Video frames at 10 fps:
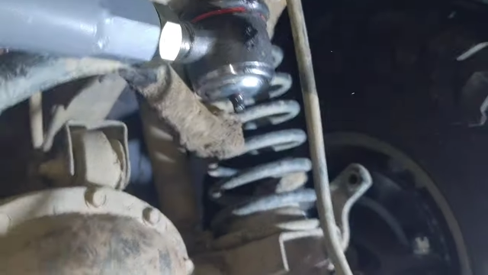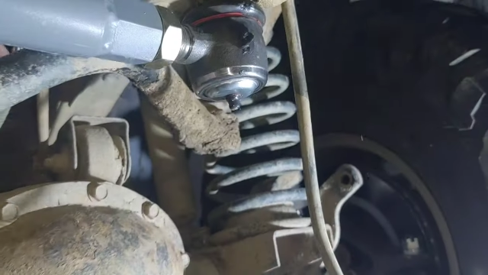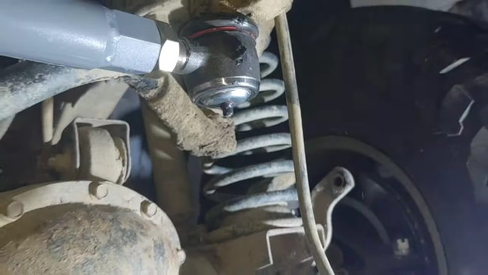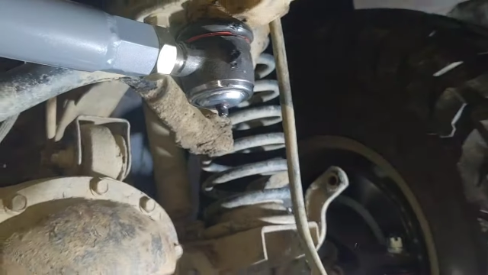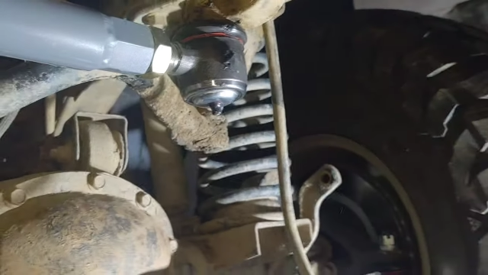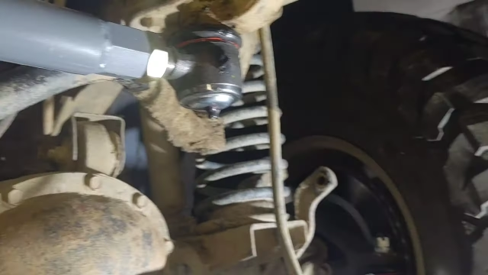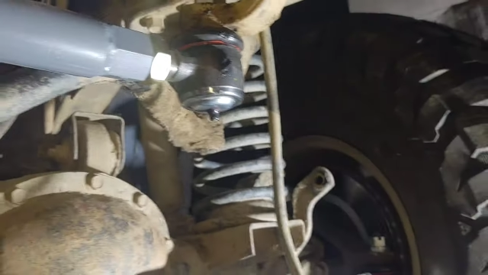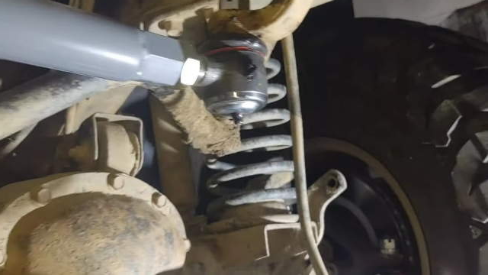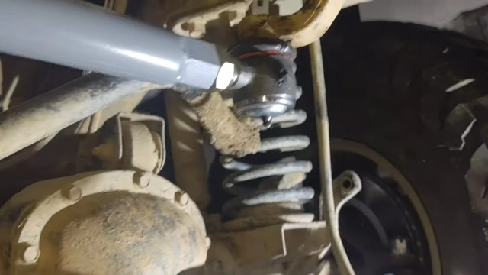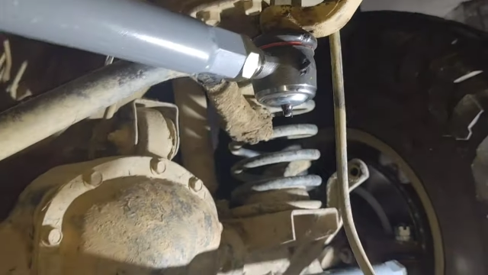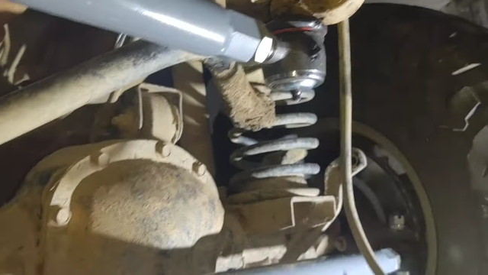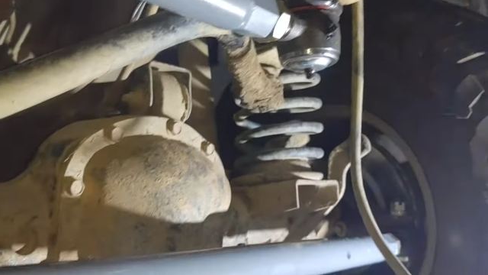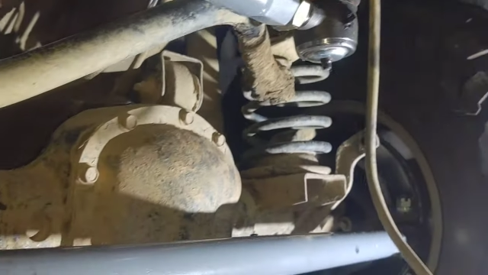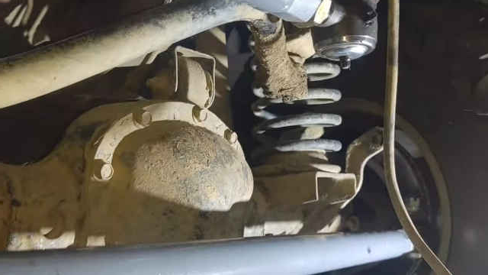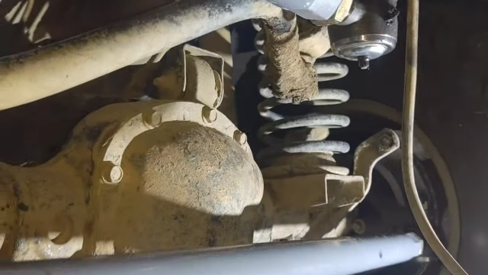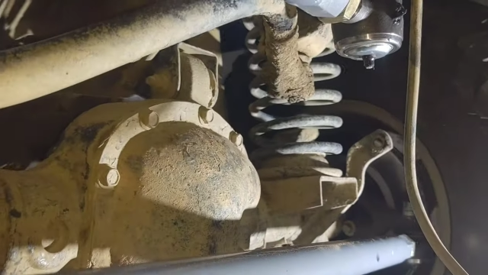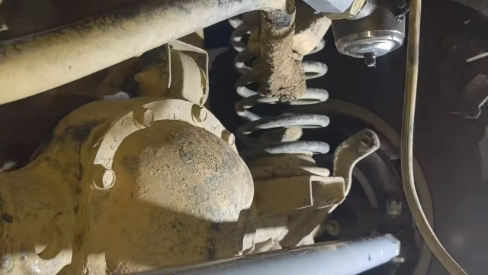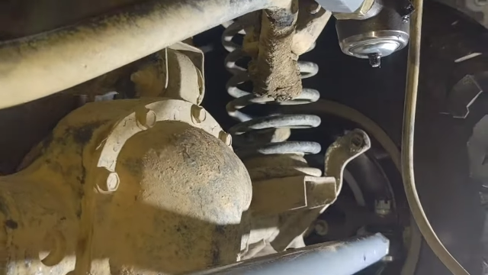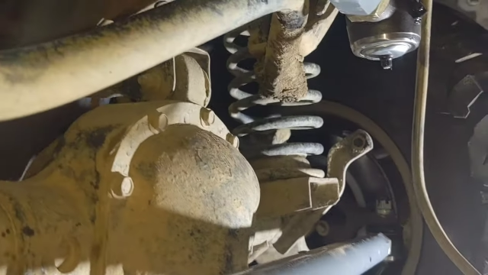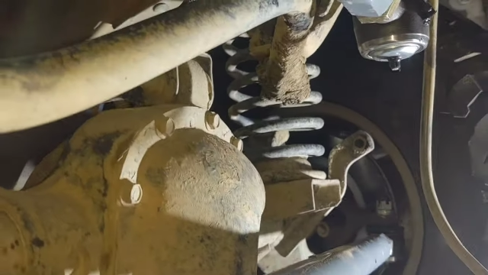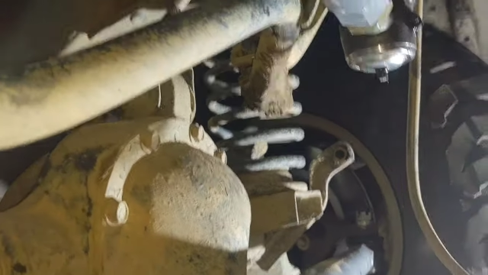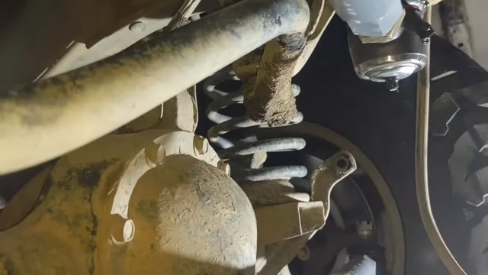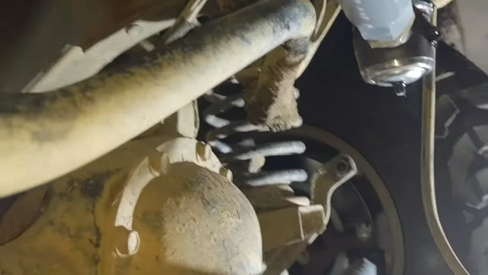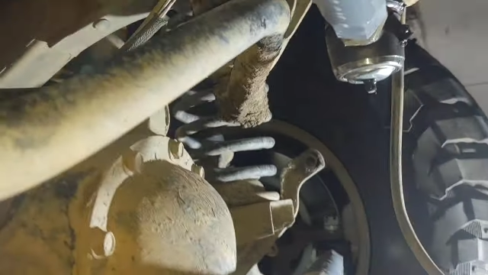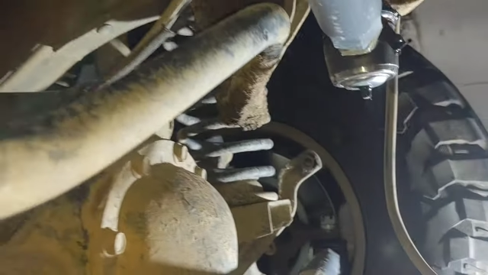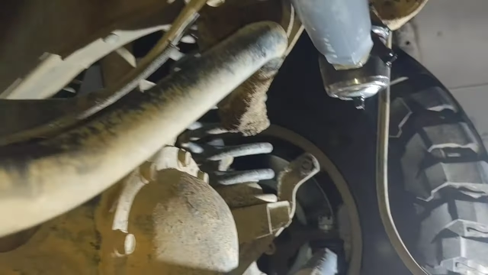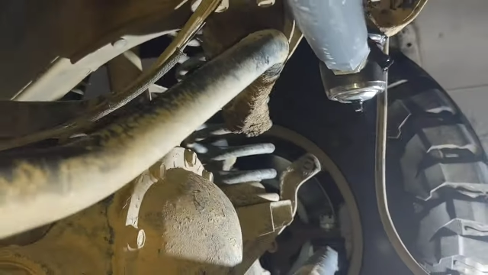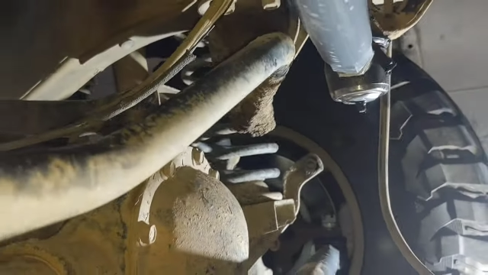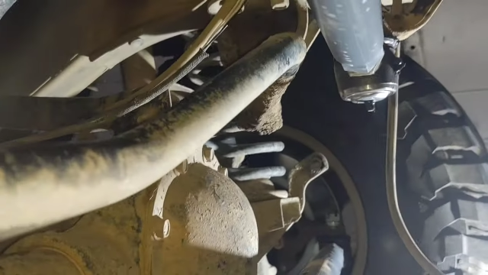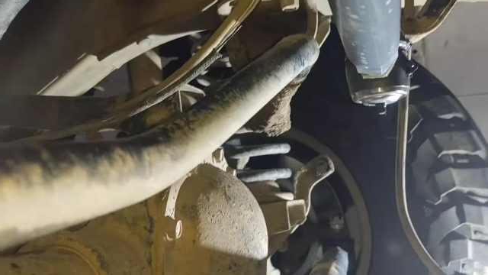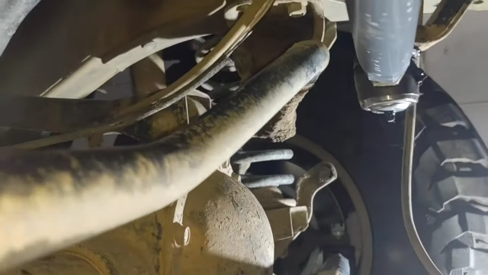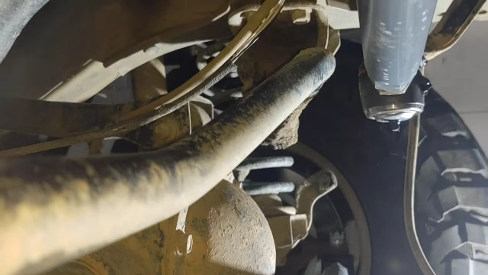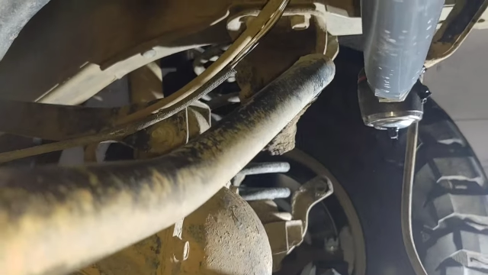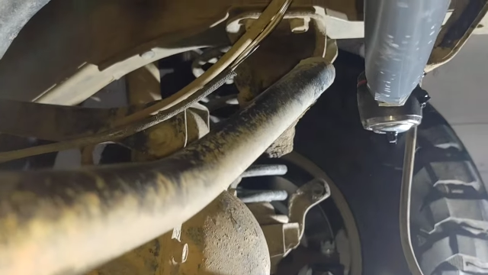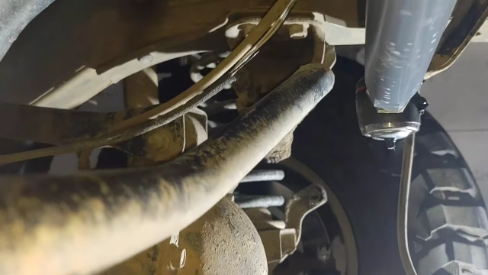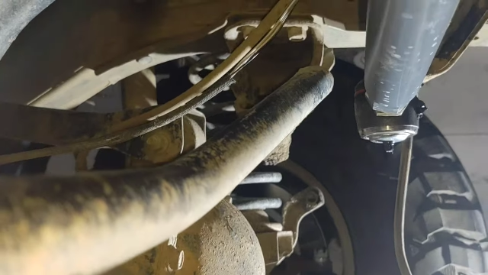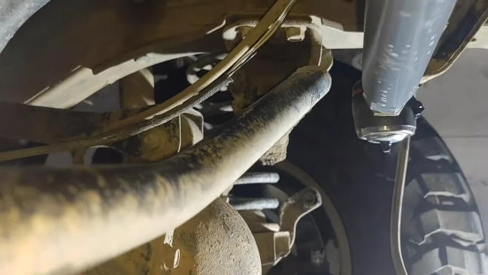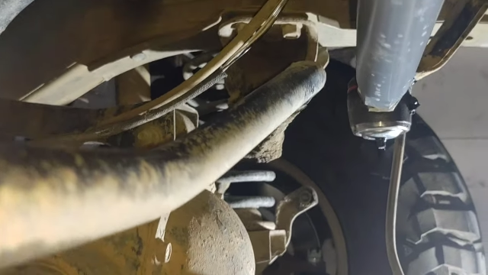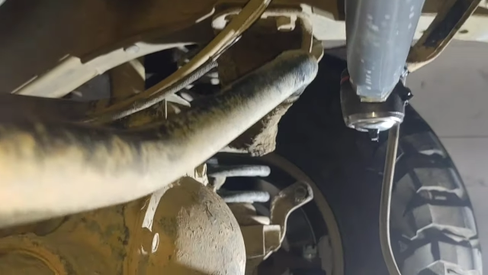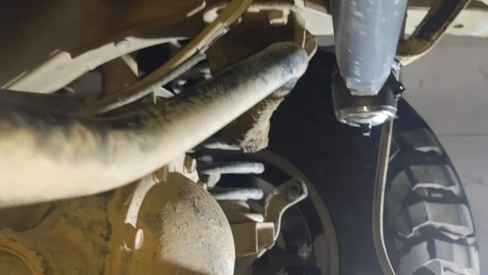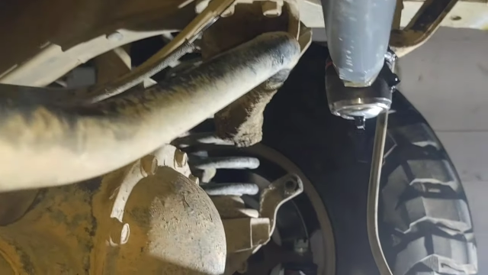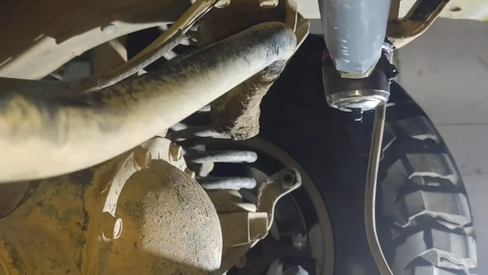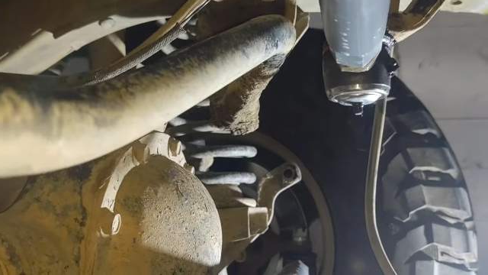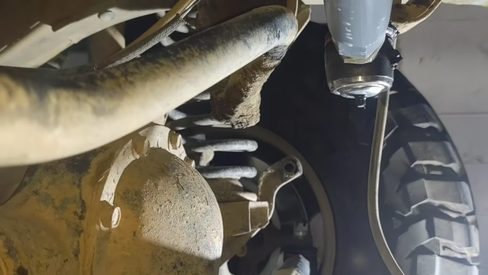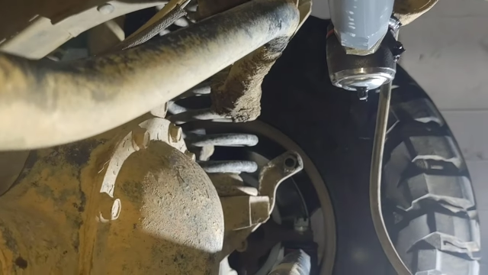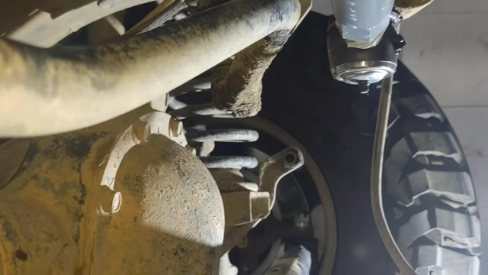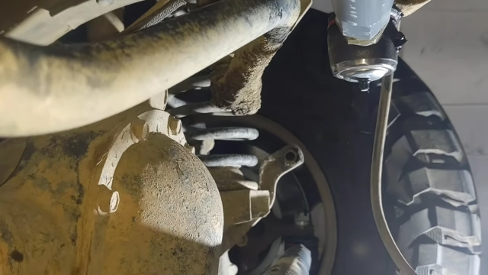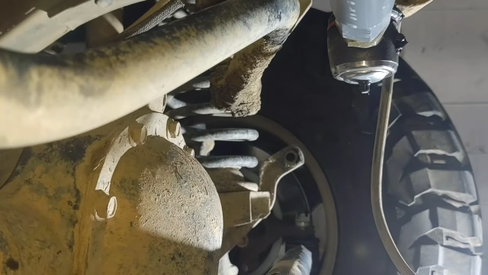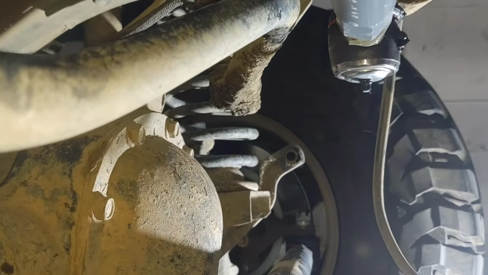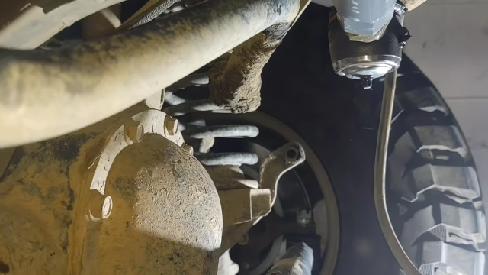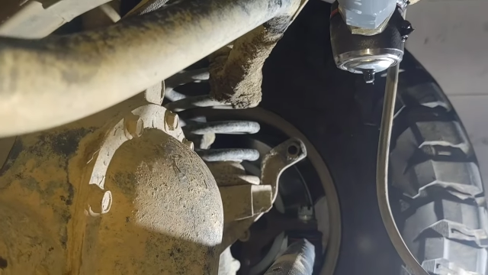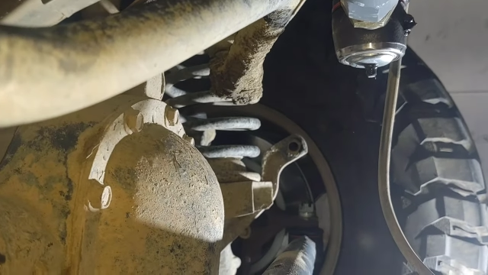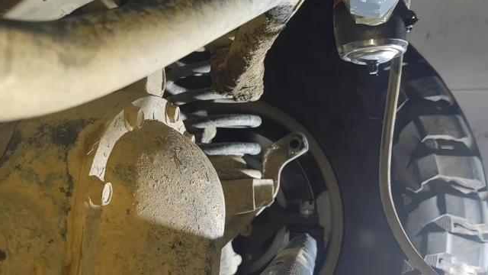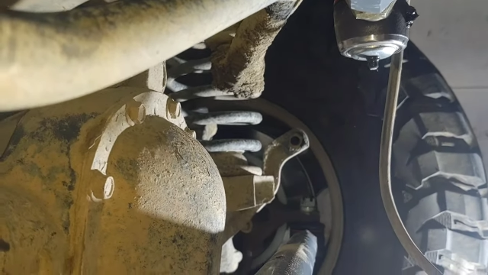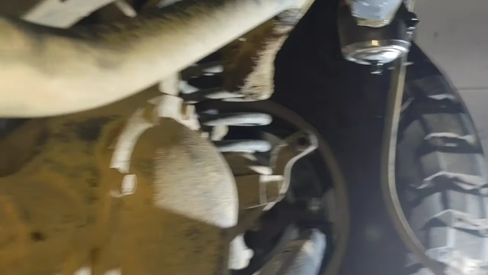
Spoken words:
(no speaker visible)